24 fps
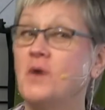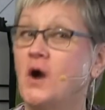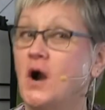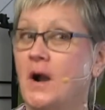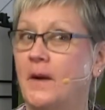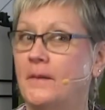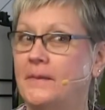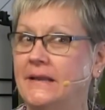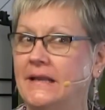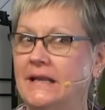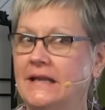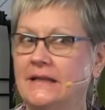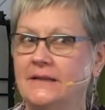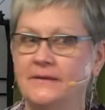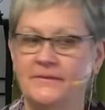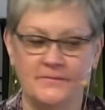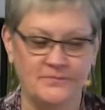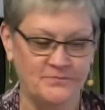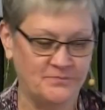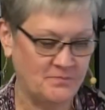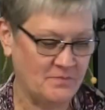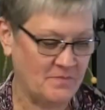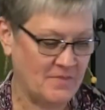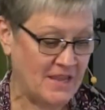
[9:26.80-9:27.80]
Barbie.
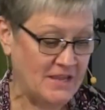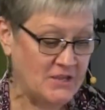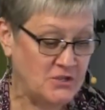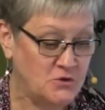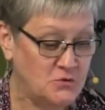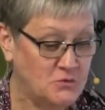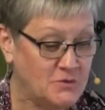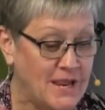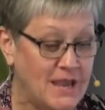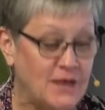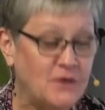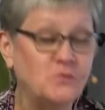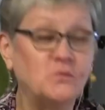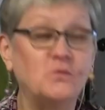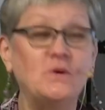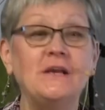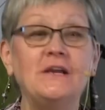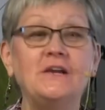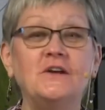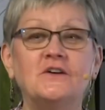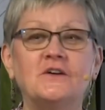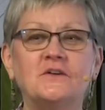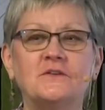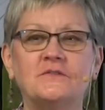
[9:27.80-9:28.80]
You get
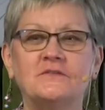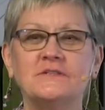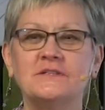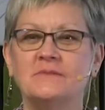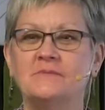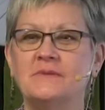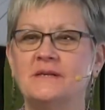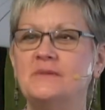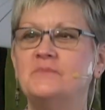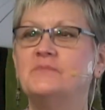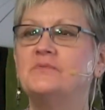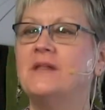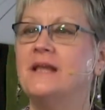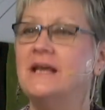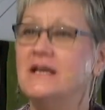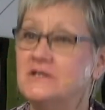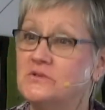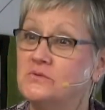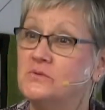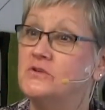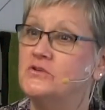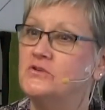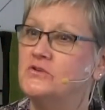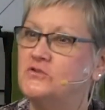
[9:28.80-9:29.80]
weird if somebody
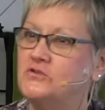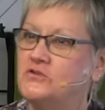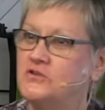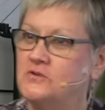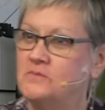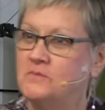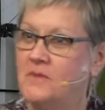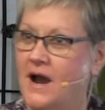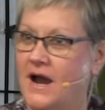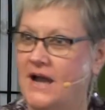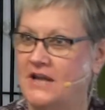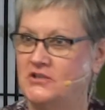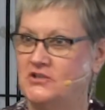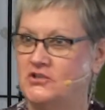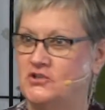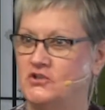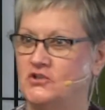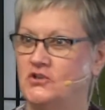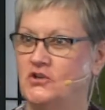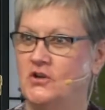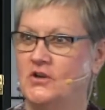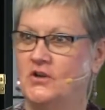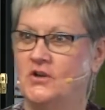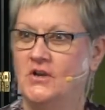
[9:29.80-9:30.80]
plays with you too
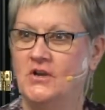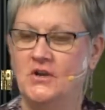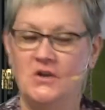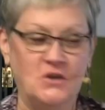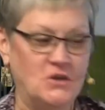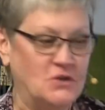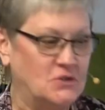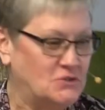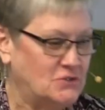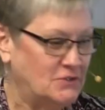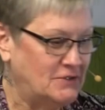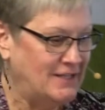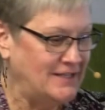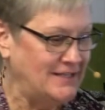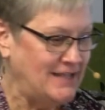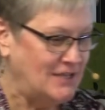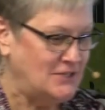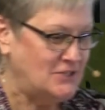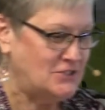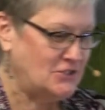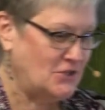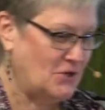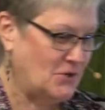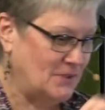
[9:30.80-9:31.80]
much. So then
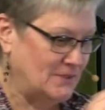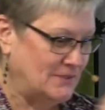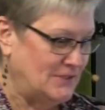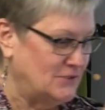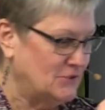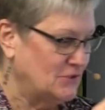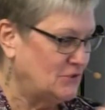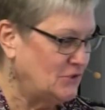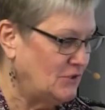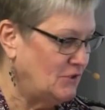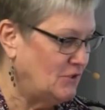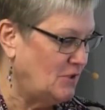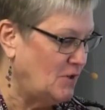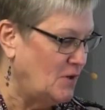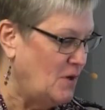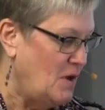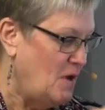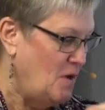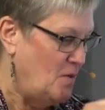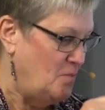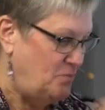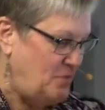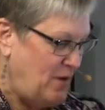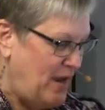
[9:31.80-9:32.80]
they show a little girl
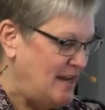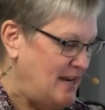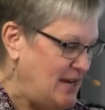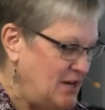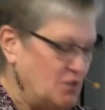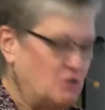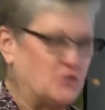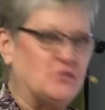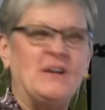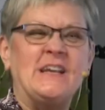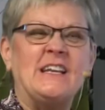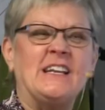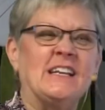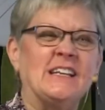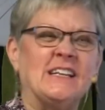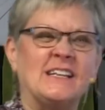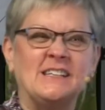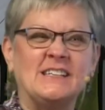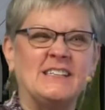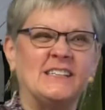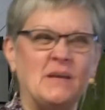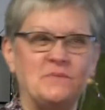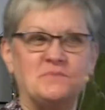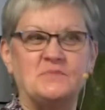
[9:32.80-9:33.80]
painting
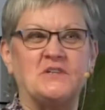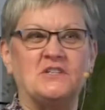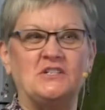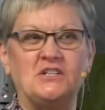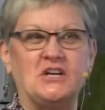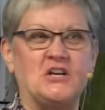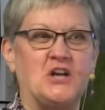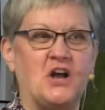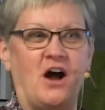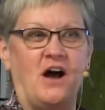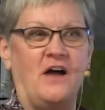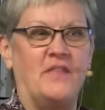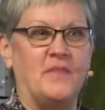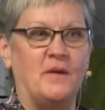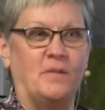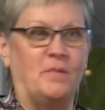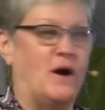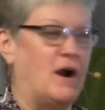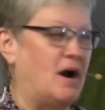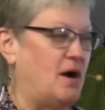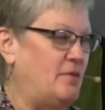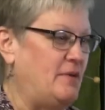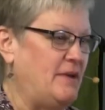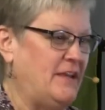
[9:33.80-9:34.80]
green lipstick on the
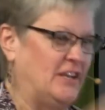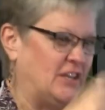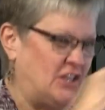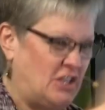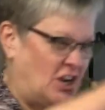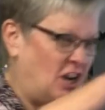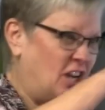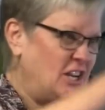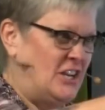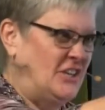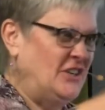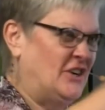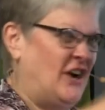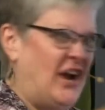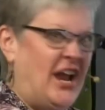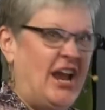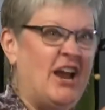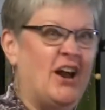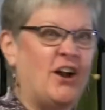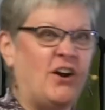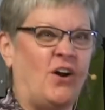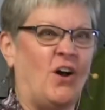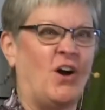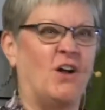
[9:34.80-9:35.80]
Barbie and cutting her
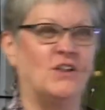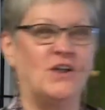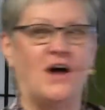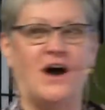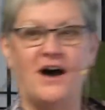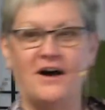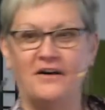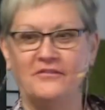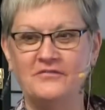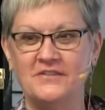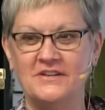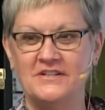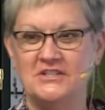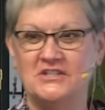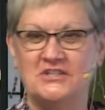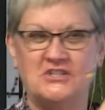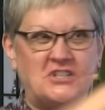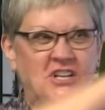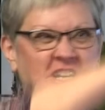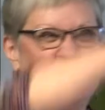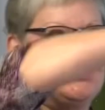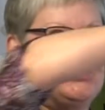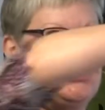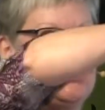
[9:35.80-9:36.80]
hair all off and
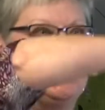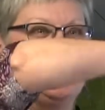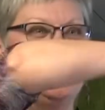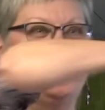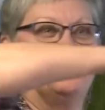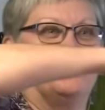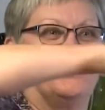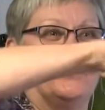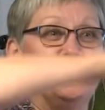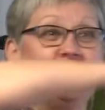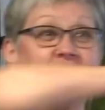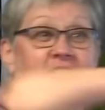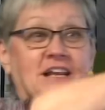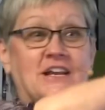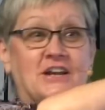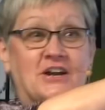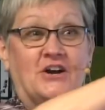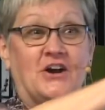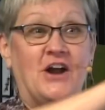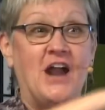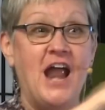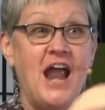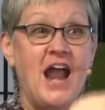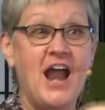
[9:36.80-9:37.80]
singeing and burning
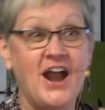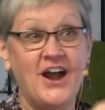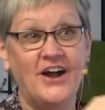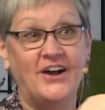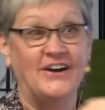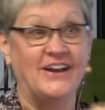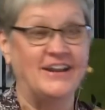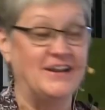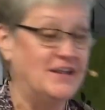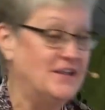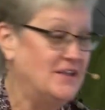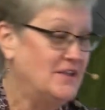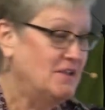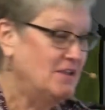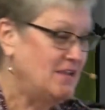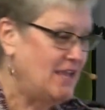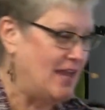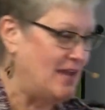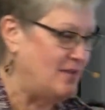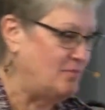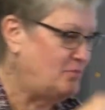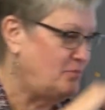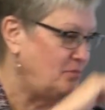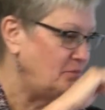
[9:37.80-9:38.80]
her hair
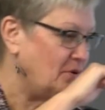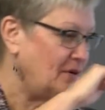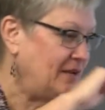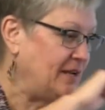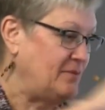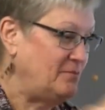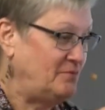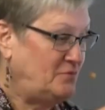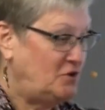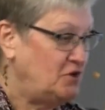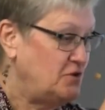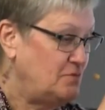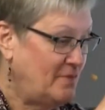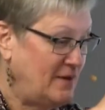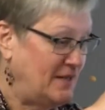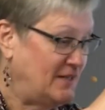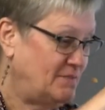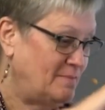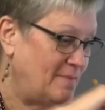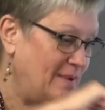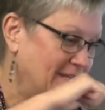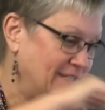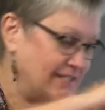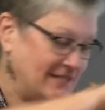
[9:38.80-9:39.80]
and putting too
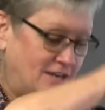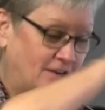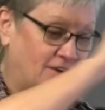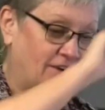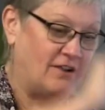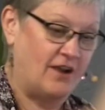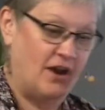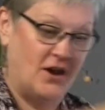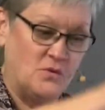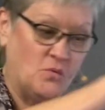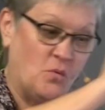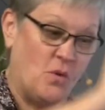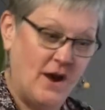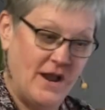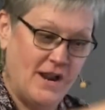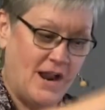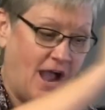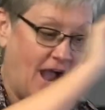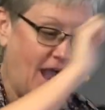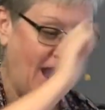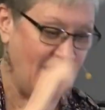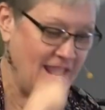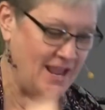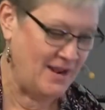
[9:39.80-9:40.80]
much mascara on one
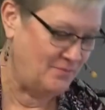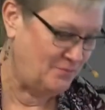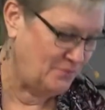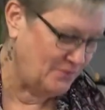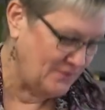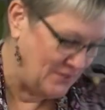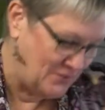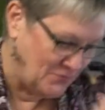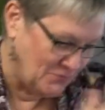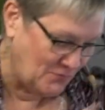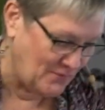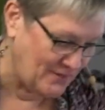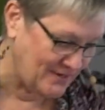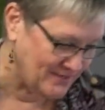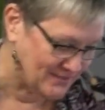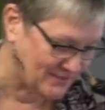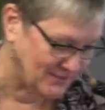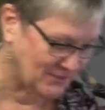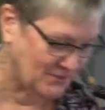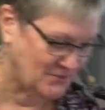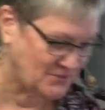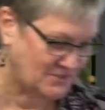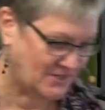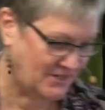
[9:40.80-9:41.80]
eye and putting weird
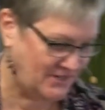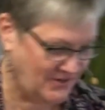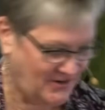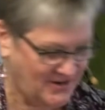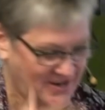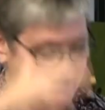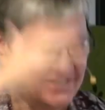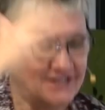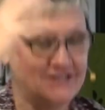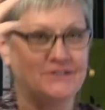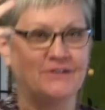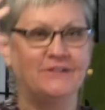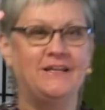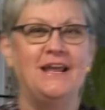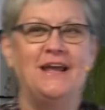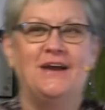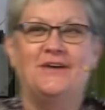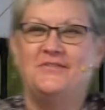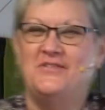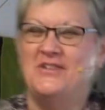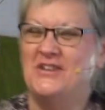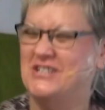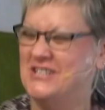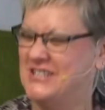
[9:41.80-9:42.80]
clothes on her. So they
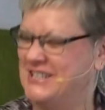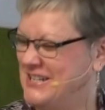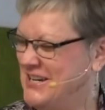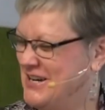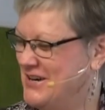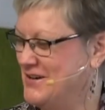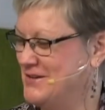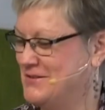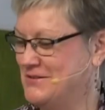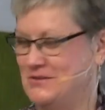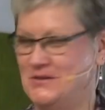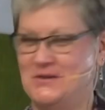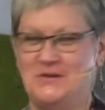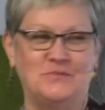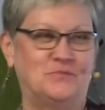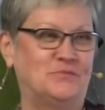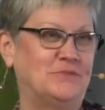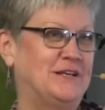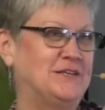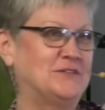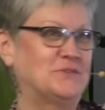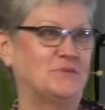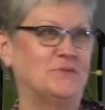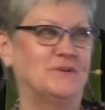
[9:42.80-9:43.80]
have this character who
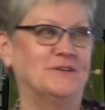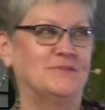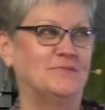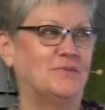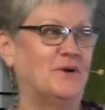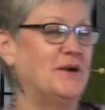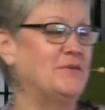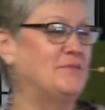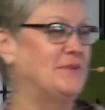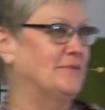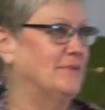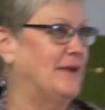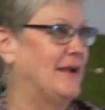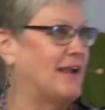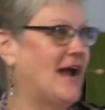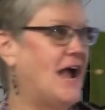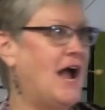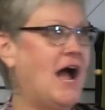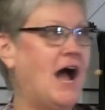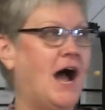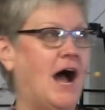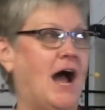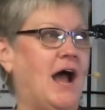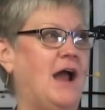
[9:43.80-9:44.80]
plays weird Barbie like,
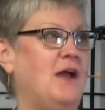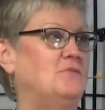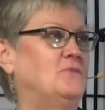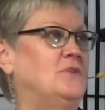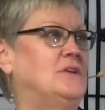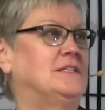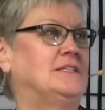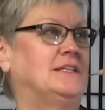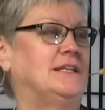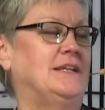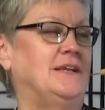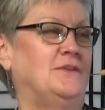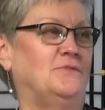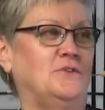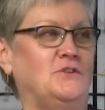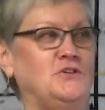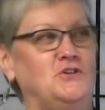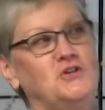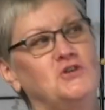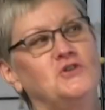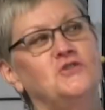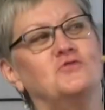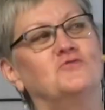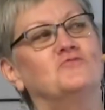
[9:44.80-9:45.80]
I resonate with
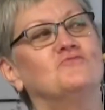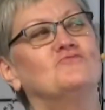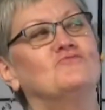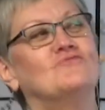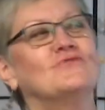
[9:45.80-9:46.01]
you.